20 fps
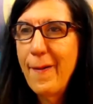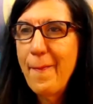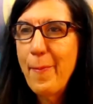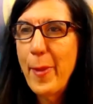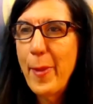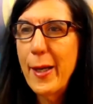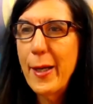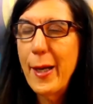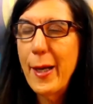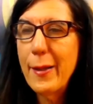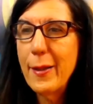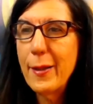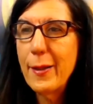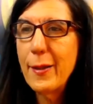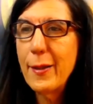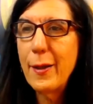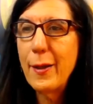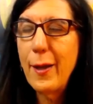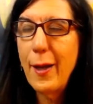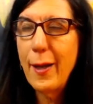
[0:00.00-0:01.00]
And I think
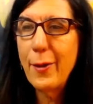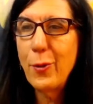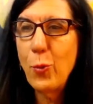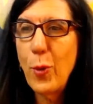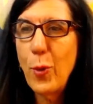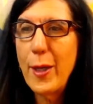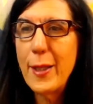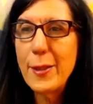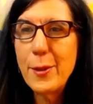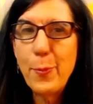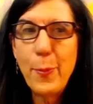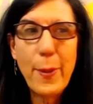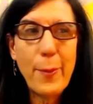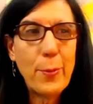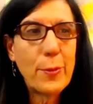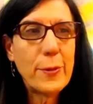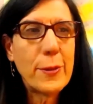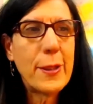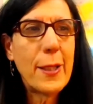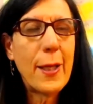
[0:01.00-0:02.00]
in a lot of ways,
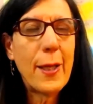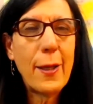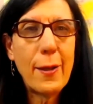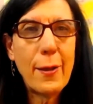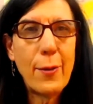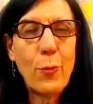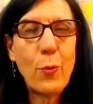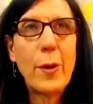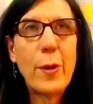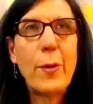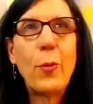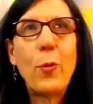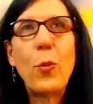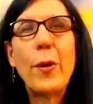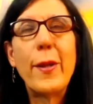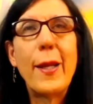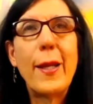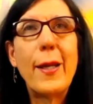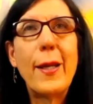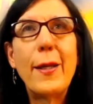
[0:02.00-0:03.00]
people say when
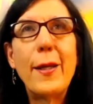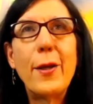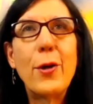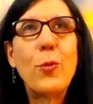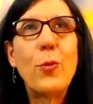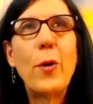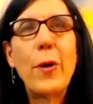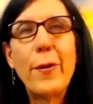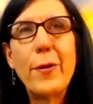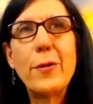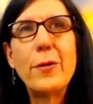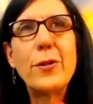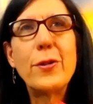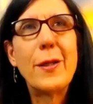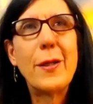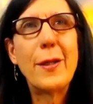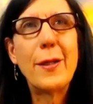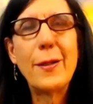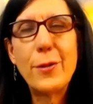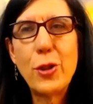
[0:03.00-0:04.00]
when they hear, "Well, there's
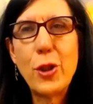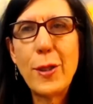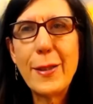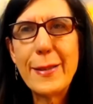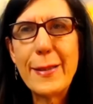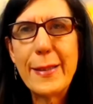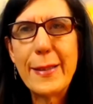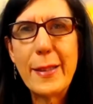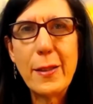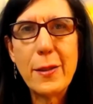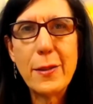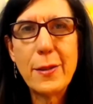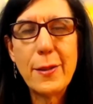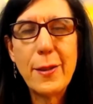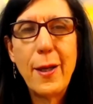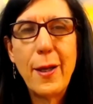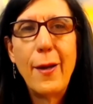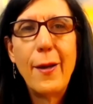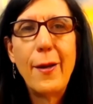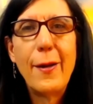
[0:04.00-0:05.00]
an injustice."
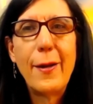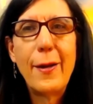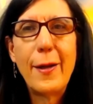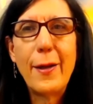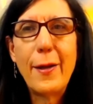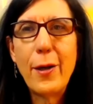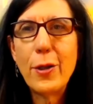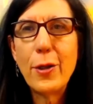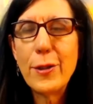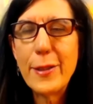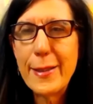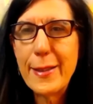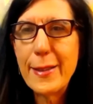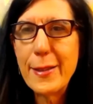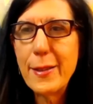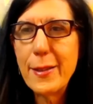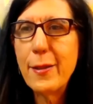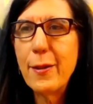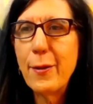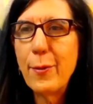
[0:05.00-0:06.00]
in our
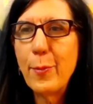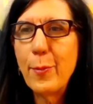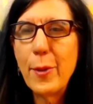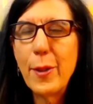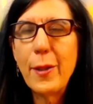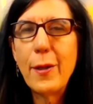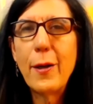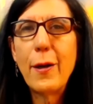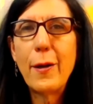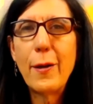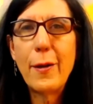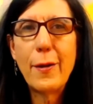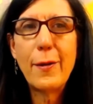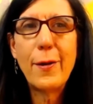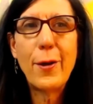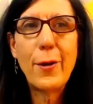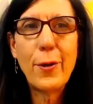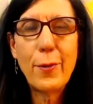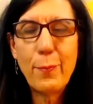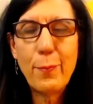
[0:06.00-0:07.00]
system, in our in
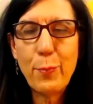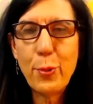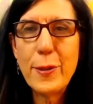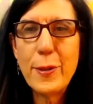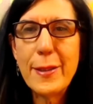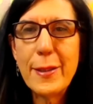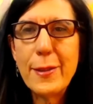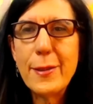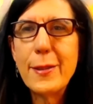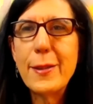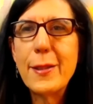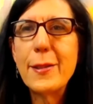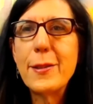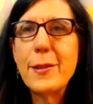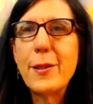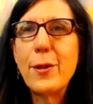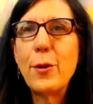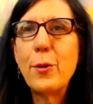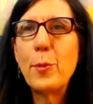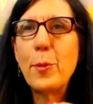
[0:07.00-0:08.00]
our prison
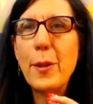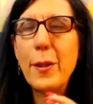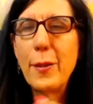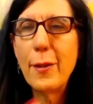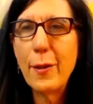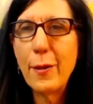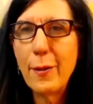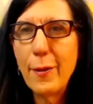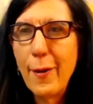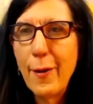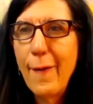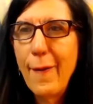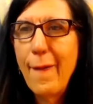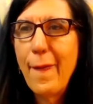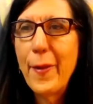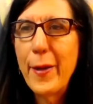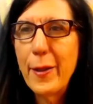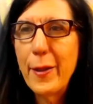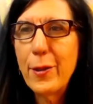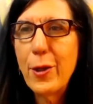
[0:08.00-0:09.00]
system, in the
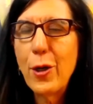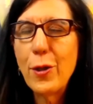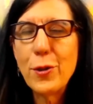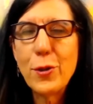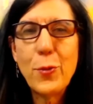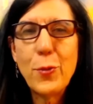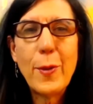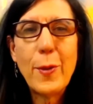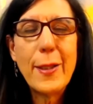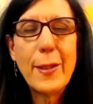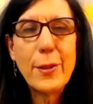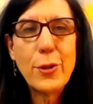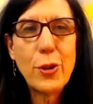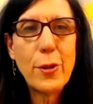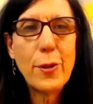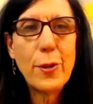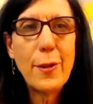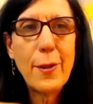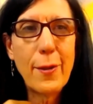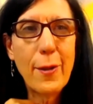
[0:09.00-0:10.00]

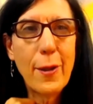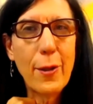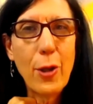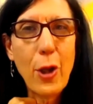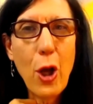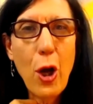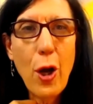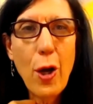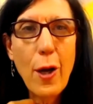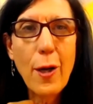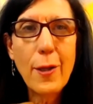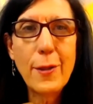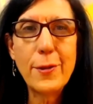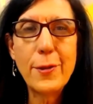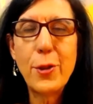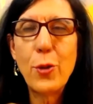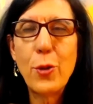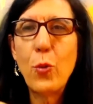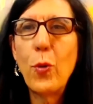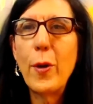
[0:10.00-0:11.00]
incarceration, in the laws,
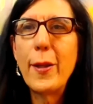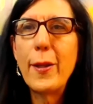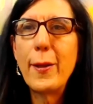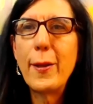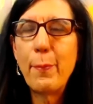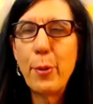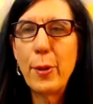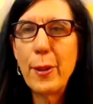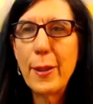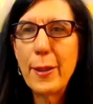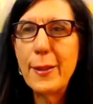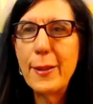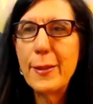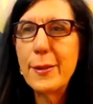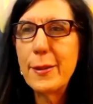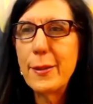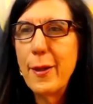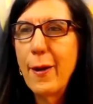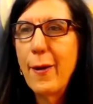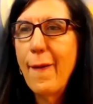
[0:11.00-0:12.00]
the way that
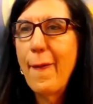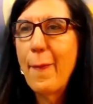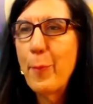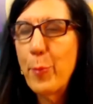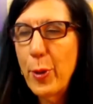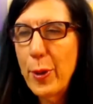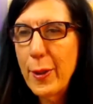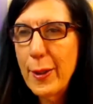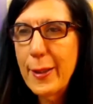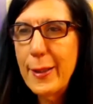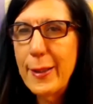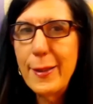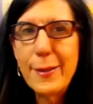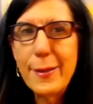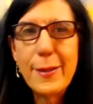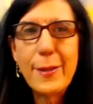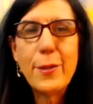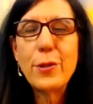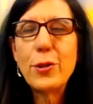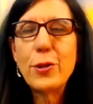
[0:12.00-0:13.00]
police police.
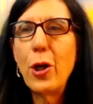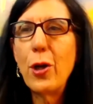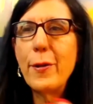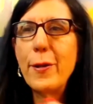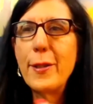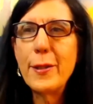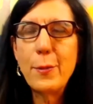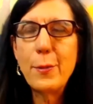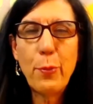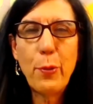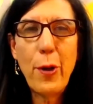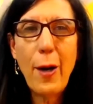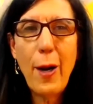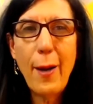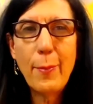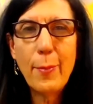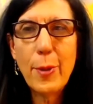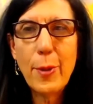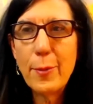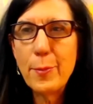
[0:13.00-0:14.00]
There's all these
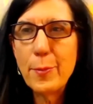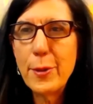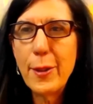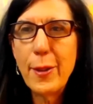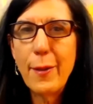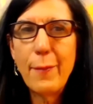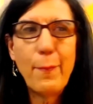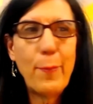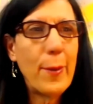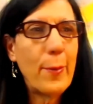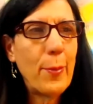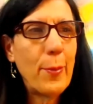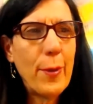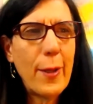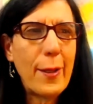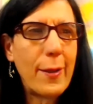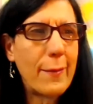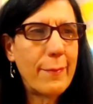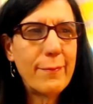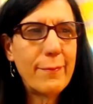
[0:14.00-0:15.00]
problems, and people are like,